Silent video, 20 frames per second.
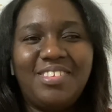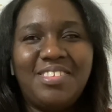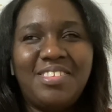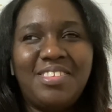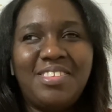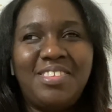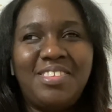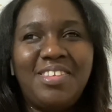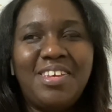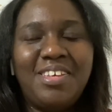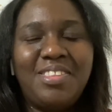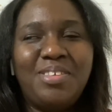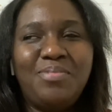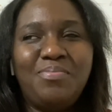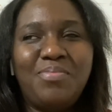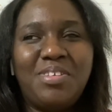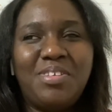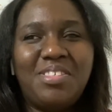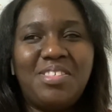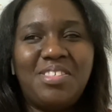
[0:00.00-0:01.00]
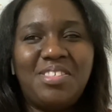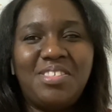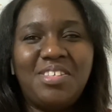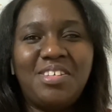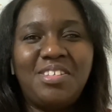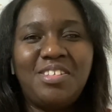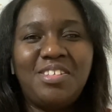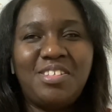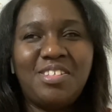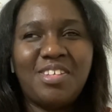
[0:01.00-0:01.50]
nothing but
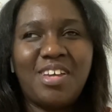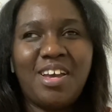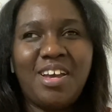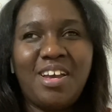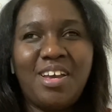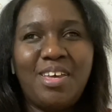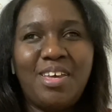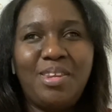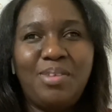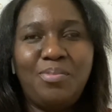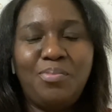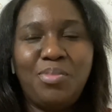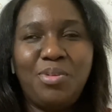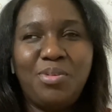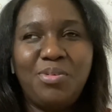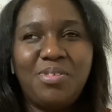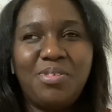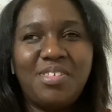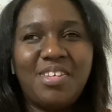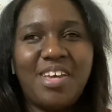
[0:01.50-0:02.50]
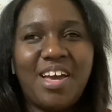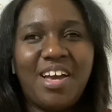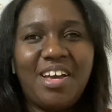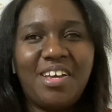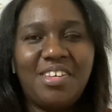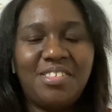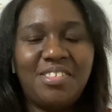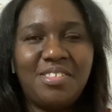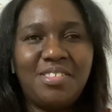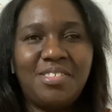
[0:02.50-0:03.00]
sunshine and blue
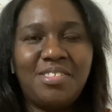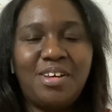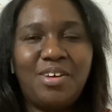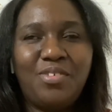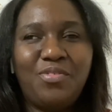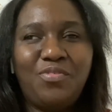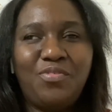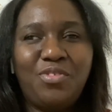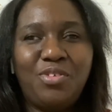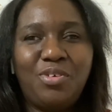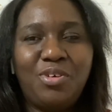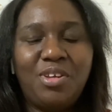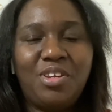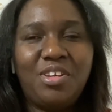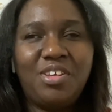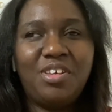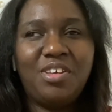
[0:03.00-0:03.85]
skies in South Florida